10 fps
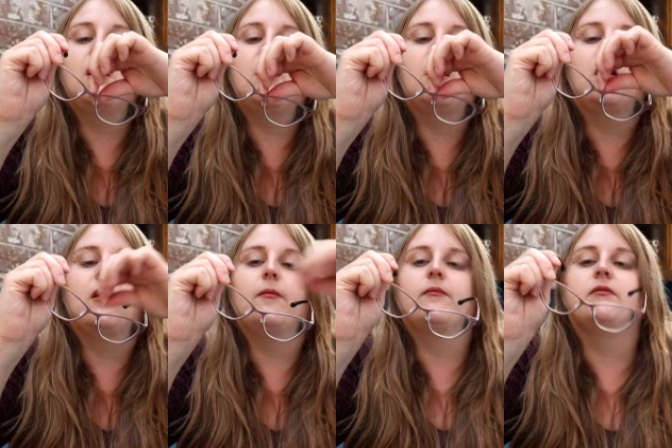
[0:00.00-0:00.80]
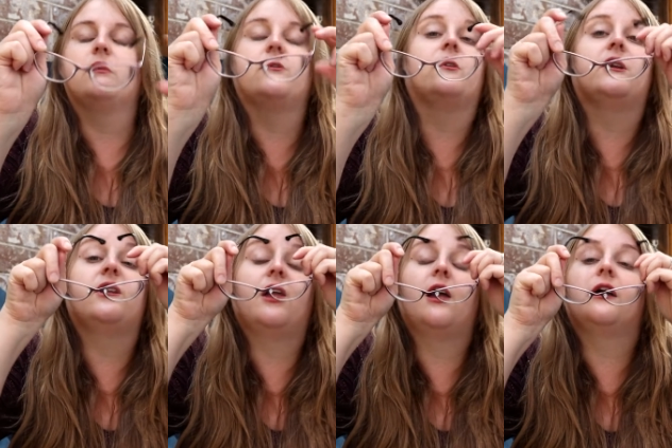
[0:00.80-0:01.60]
um, they're
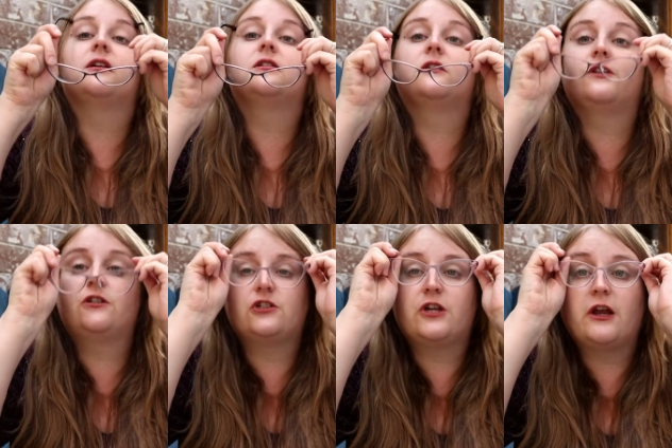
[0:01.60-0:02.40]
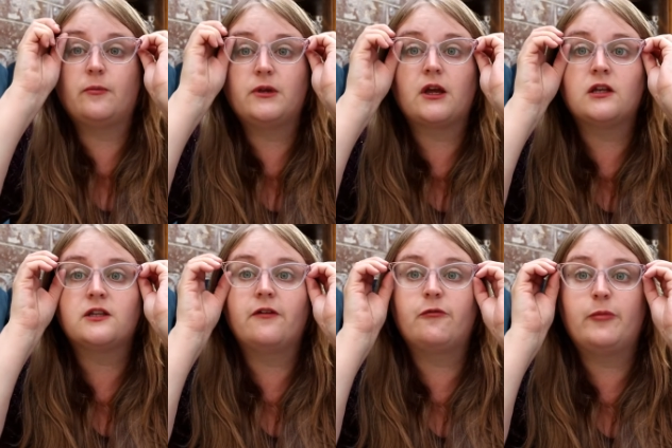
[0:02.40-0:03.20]
in excellent shape because
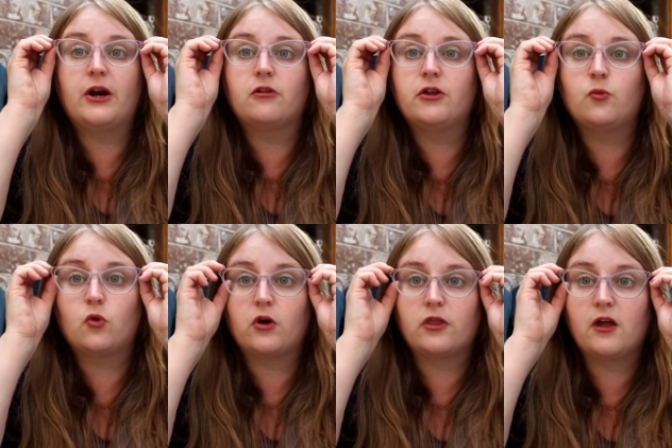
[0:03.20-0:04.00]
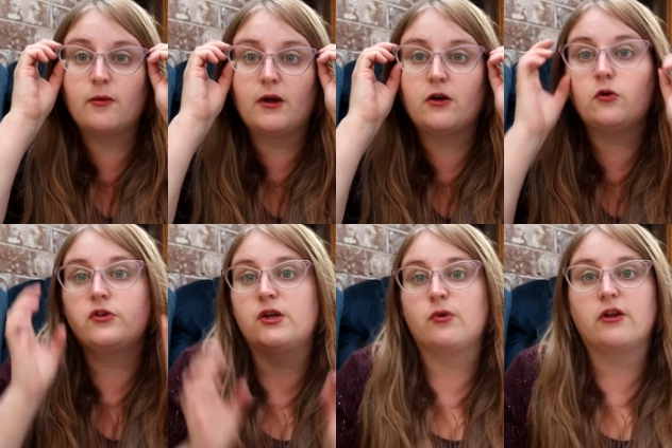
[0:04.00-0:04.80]
I've barely worn them. I
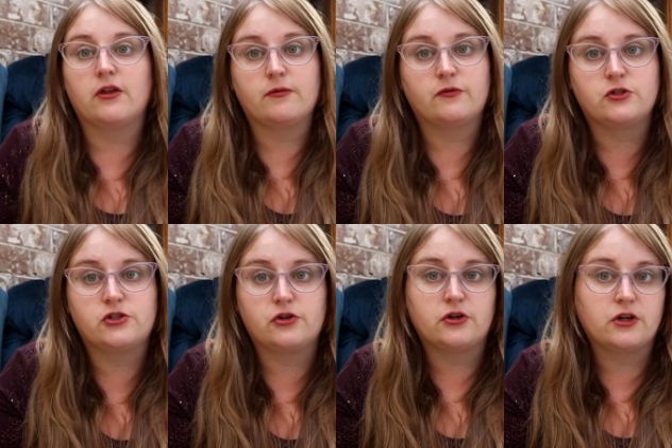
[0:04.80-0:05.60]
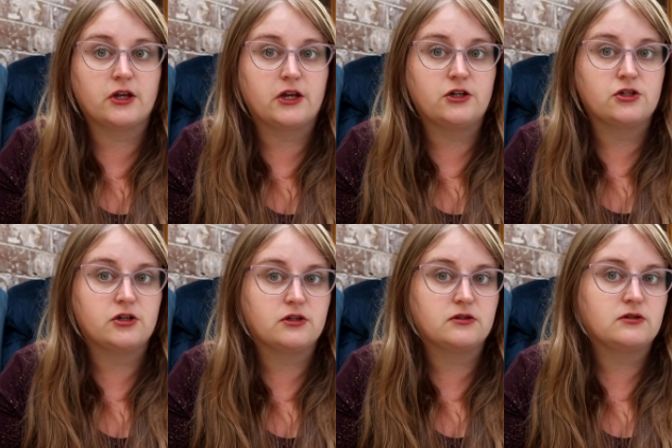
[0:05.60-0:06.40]
only wear them for certain
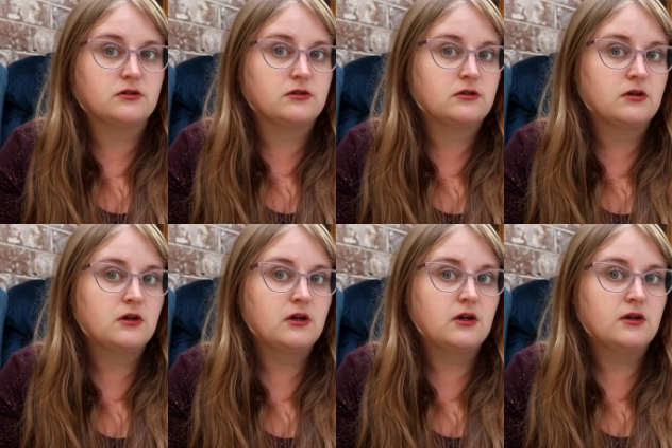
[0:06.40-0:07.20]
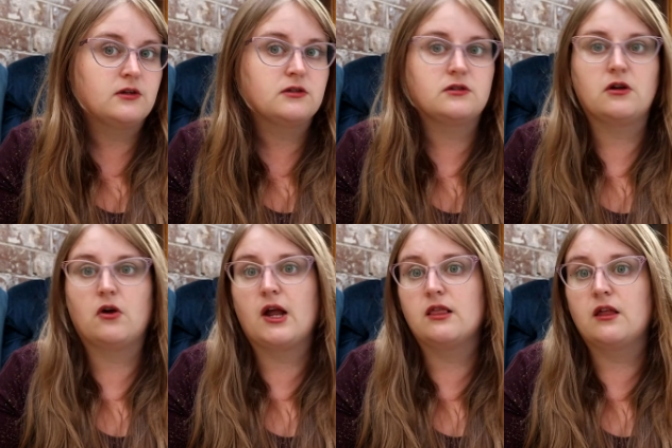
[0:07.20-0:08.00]
occasions. So
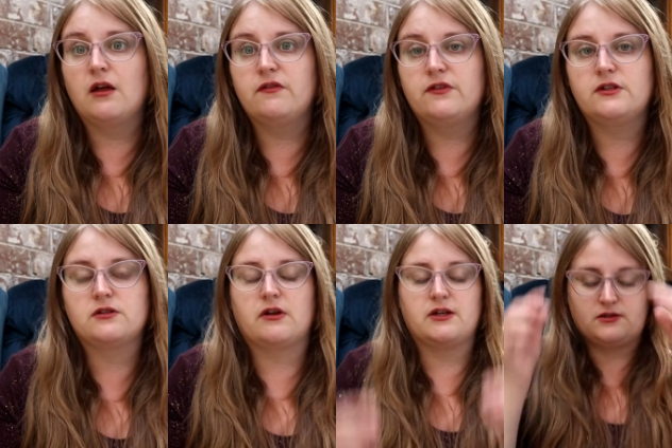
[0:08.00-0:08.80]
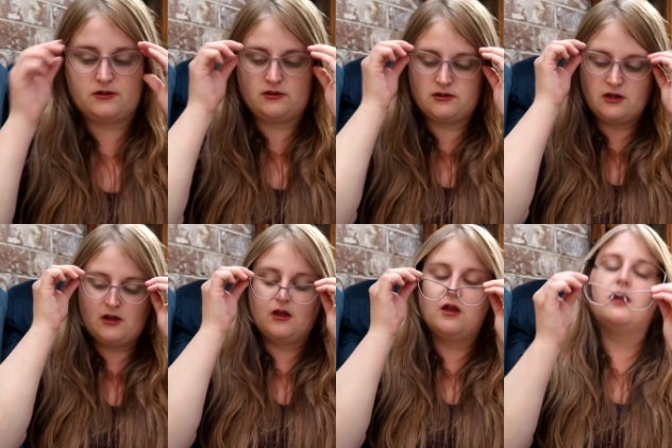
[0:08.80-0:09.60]
I love these glasses.
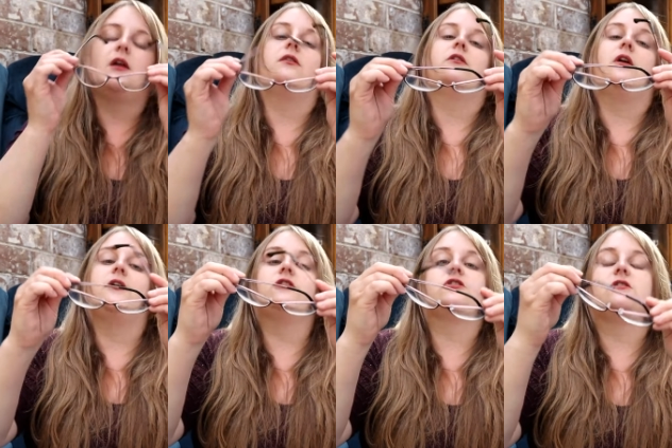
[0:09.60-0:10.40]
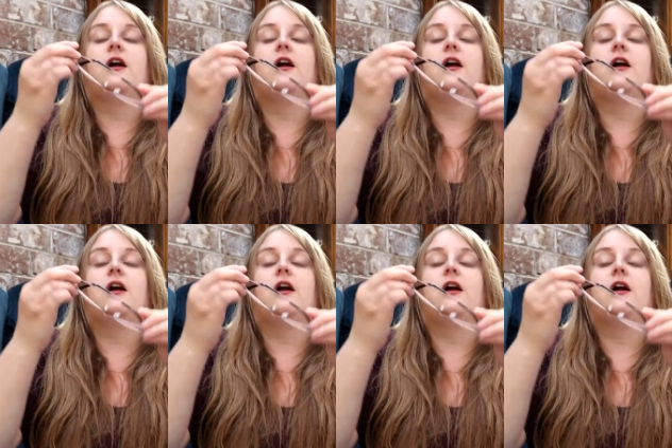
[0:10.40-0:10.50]
And I just,